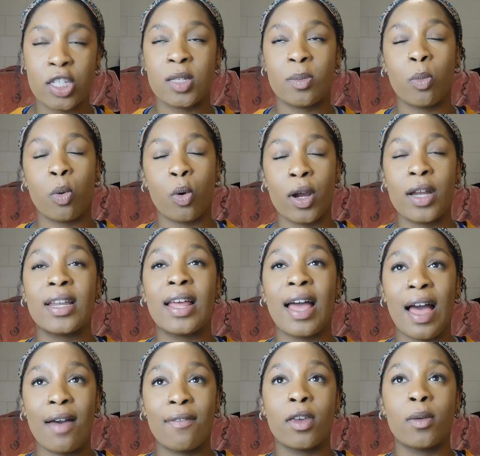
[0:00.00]
It's important to
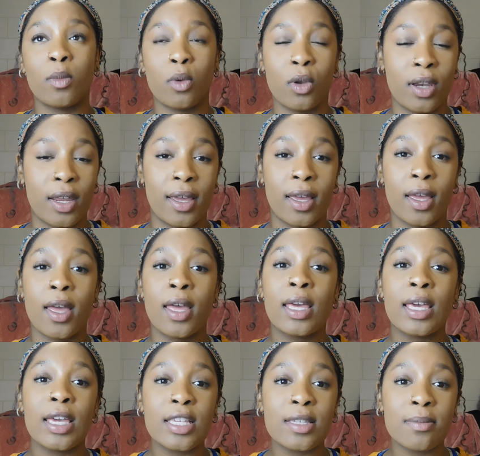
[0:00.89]
have community,
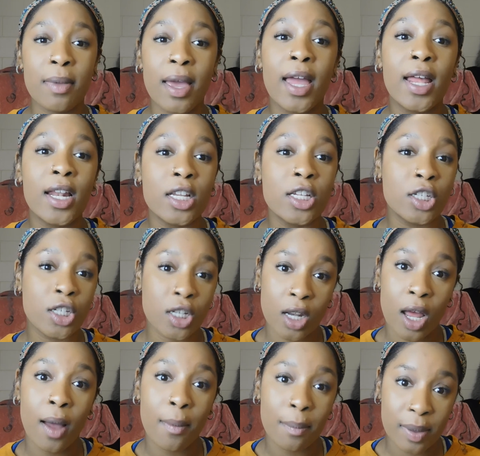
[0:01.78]
because man should
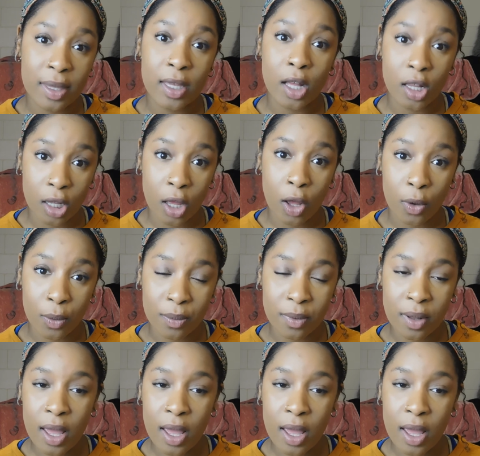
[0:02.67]
not be alone.